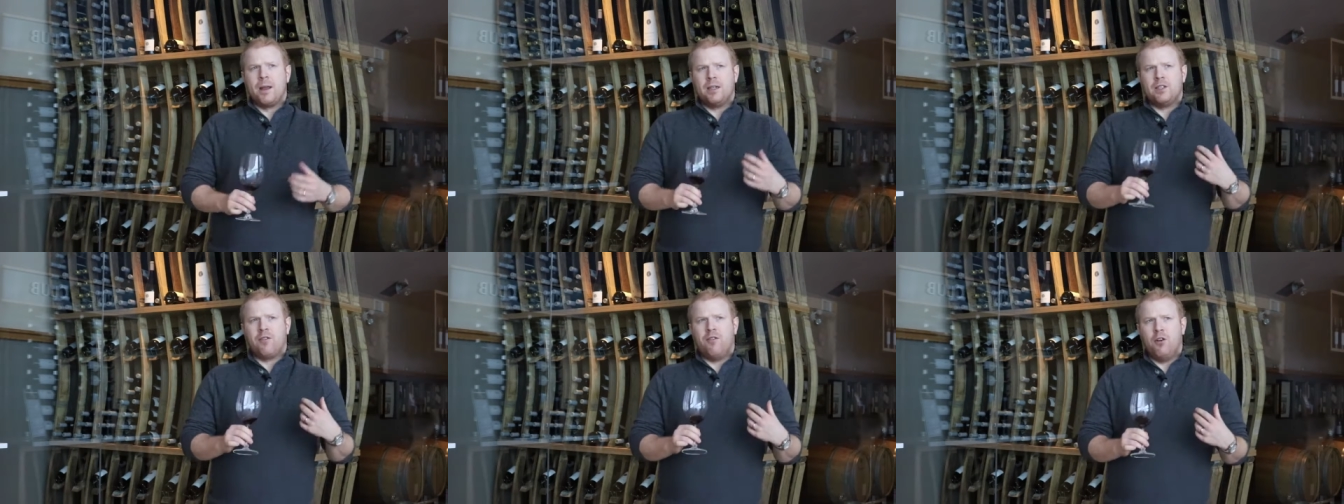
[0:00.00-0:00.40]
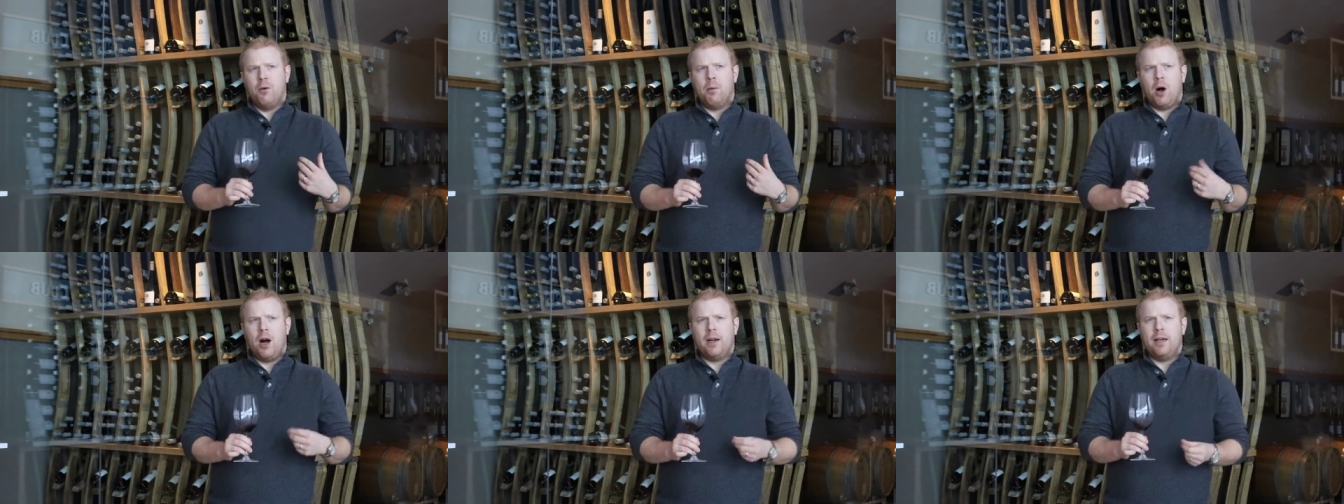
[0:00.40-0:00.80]
It's full
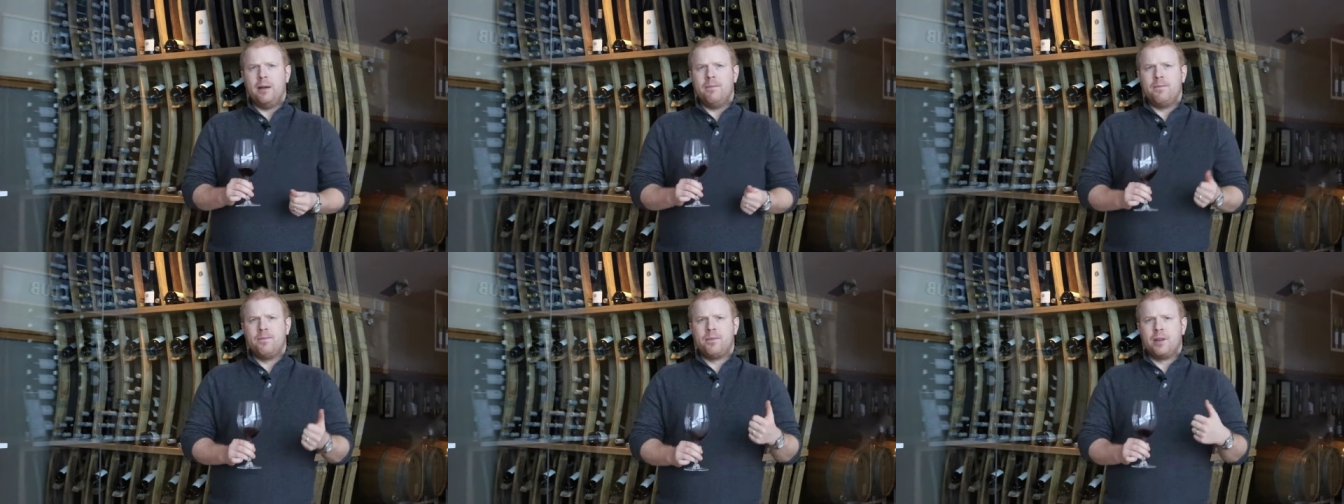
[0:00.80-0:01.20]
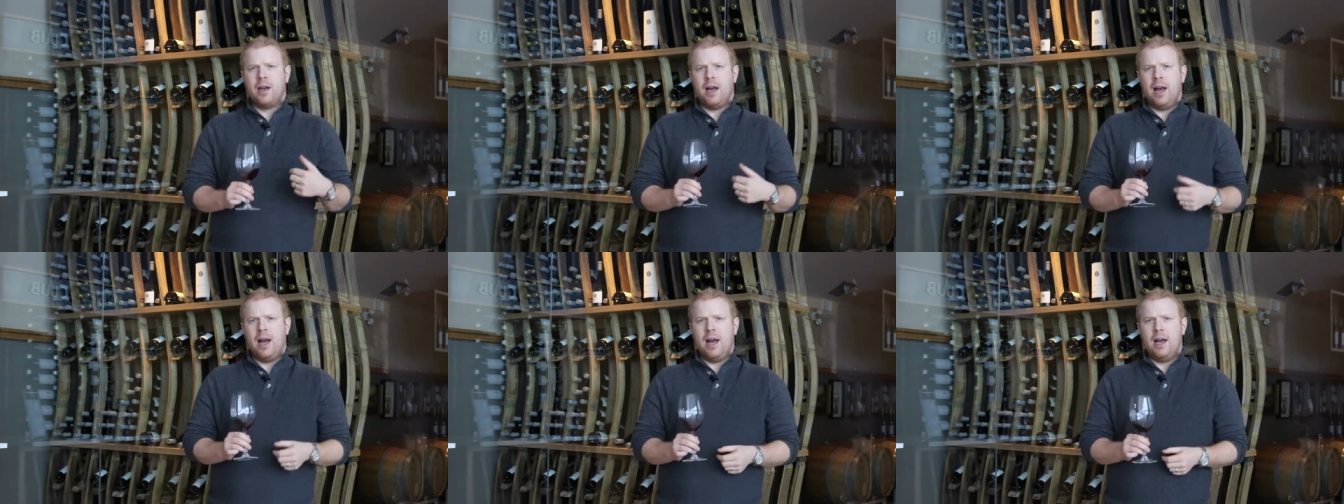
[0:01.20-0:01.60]
bodied,
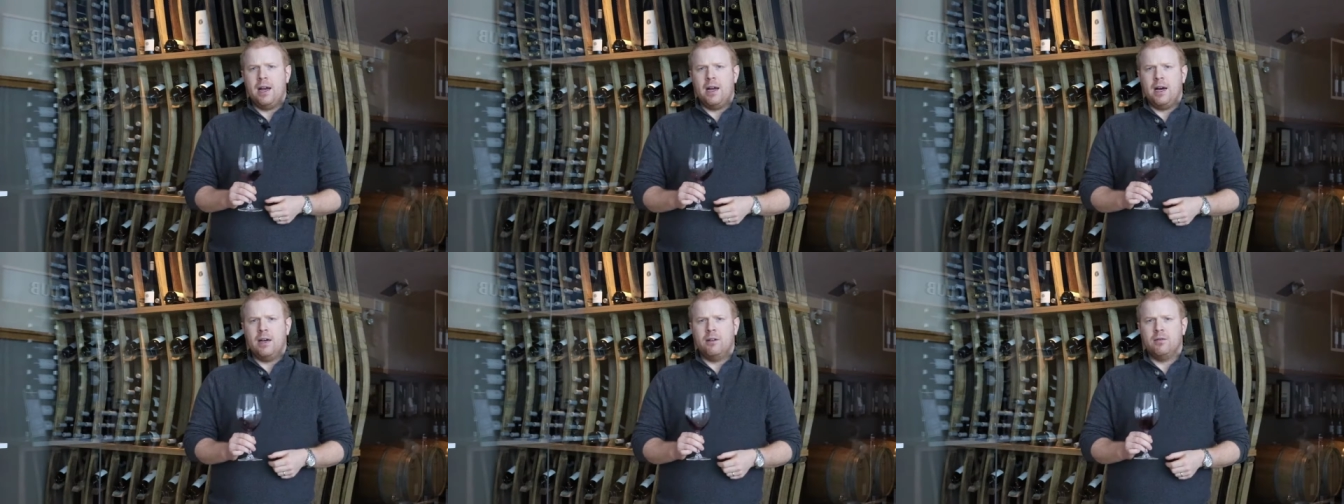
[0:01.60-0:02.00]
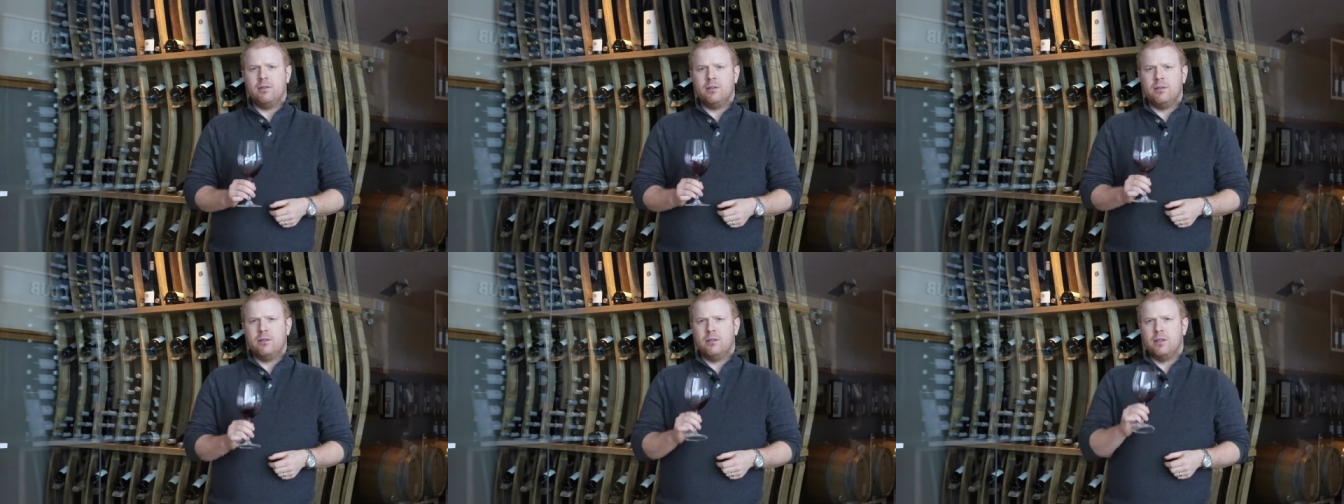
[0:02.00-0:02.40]
and uh,
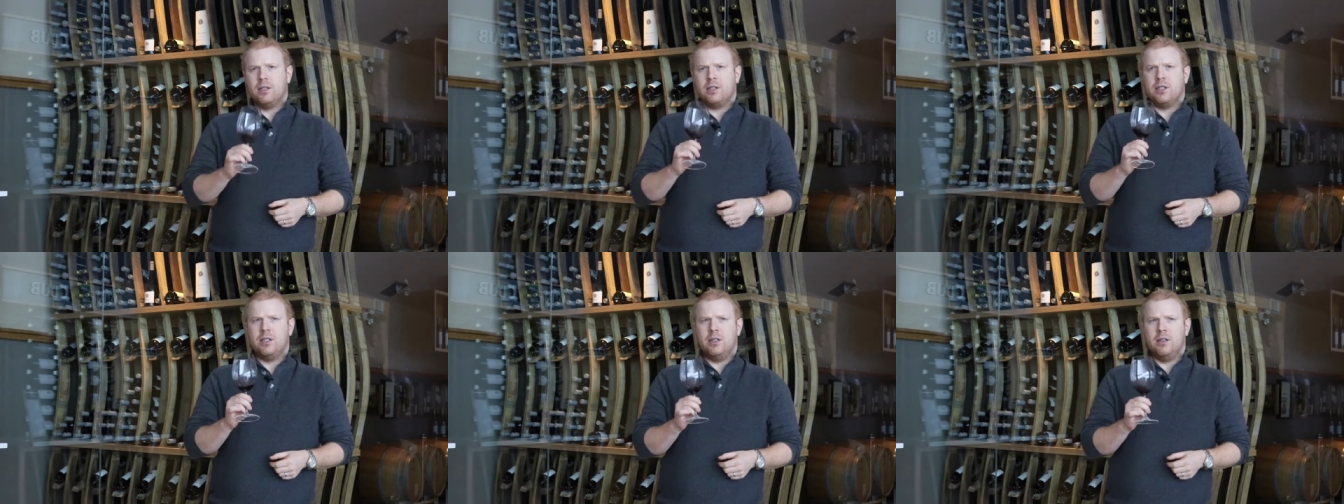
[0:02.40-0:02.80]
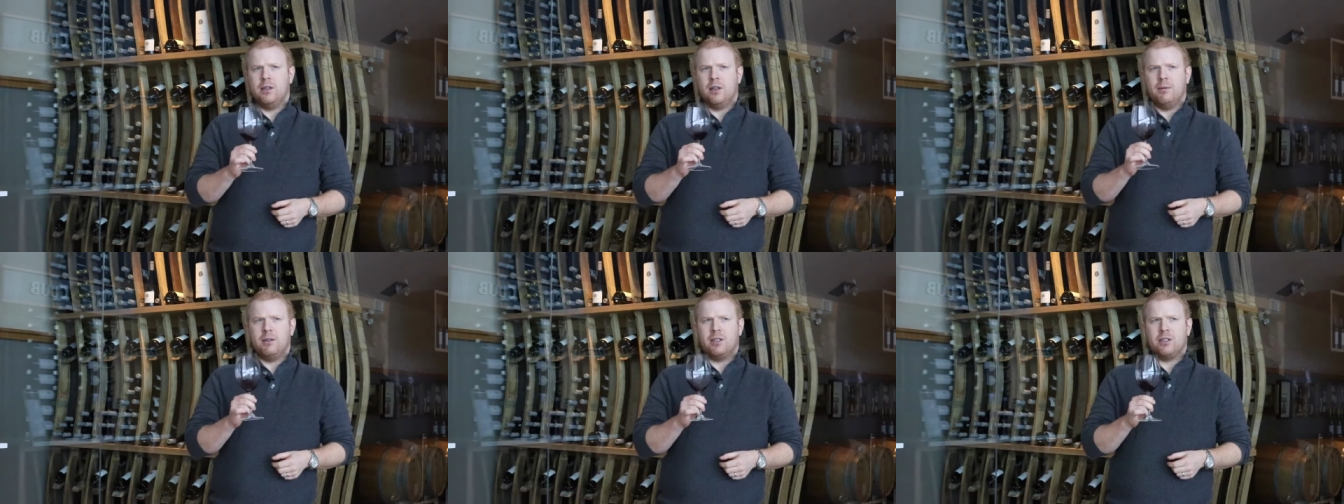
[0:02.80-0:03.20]
let's see.
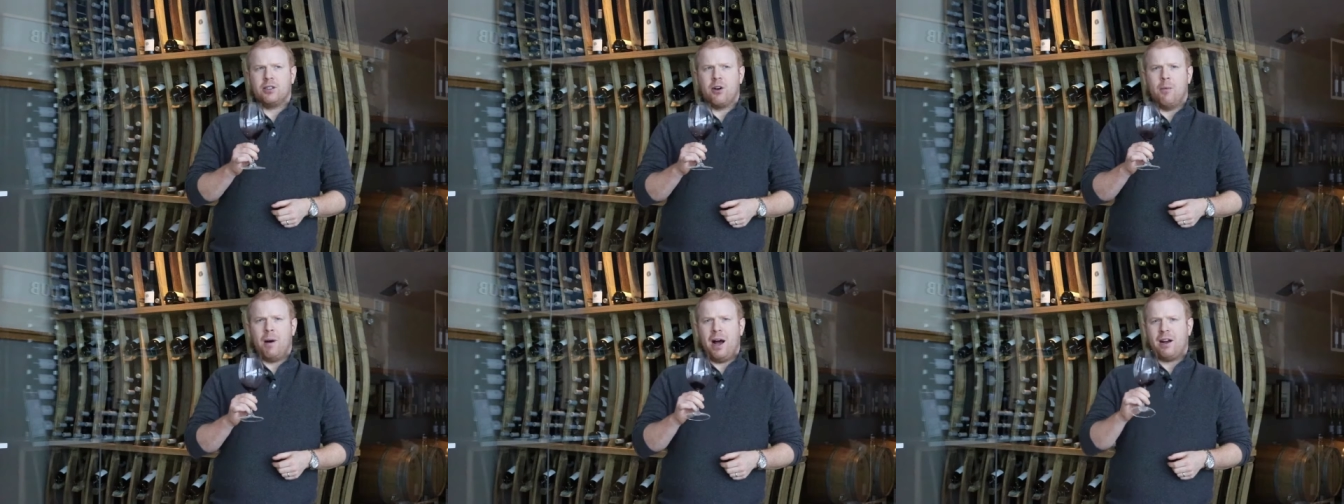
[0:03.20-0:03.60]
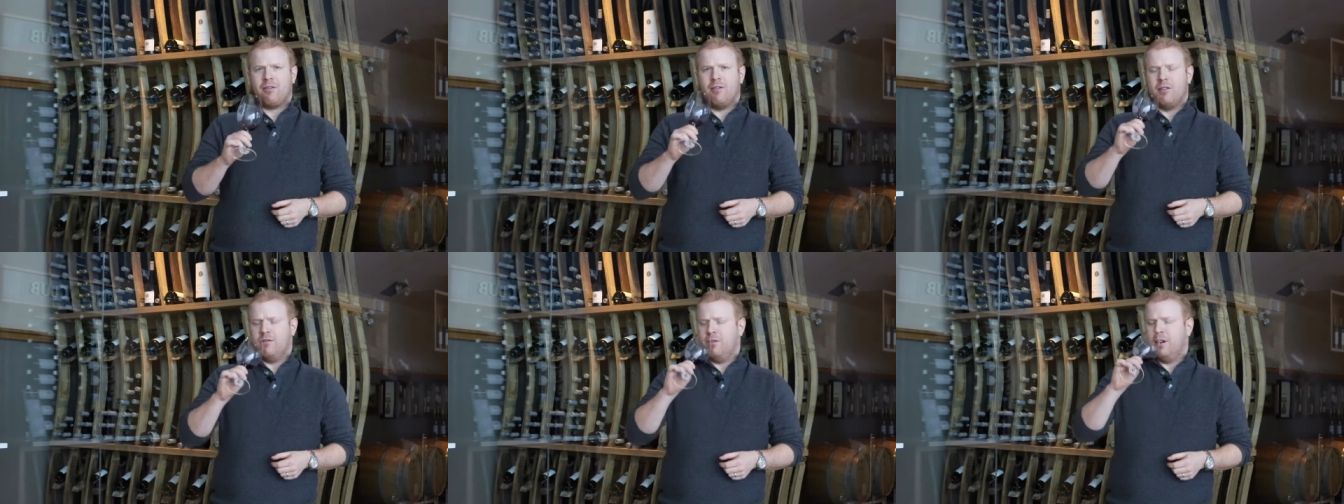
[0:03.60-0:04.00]
Let me just go back
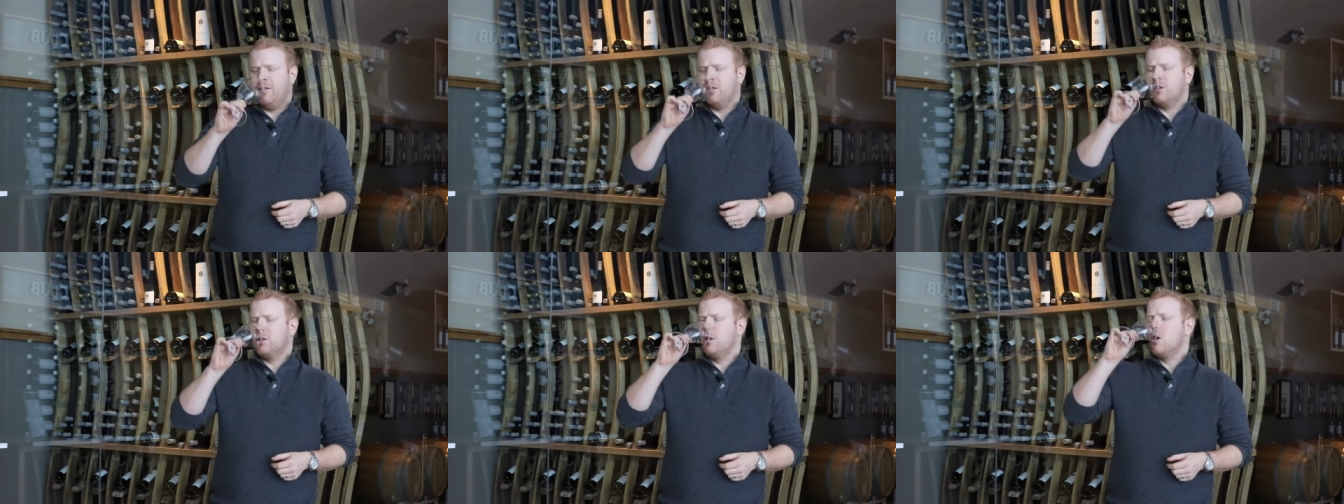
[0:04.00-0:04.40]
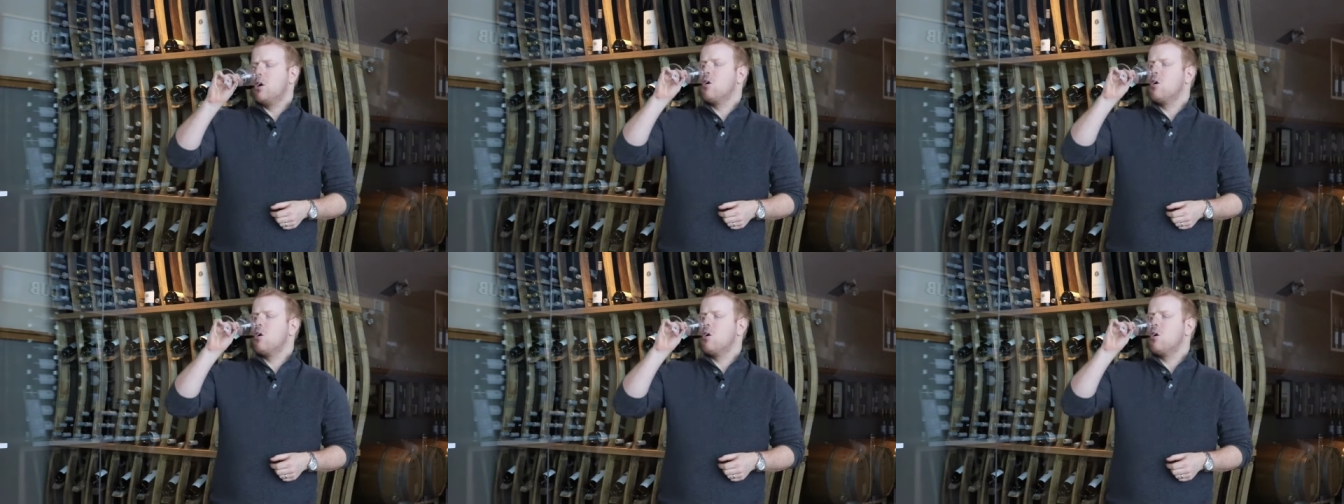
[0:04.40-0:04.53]
for the flavors.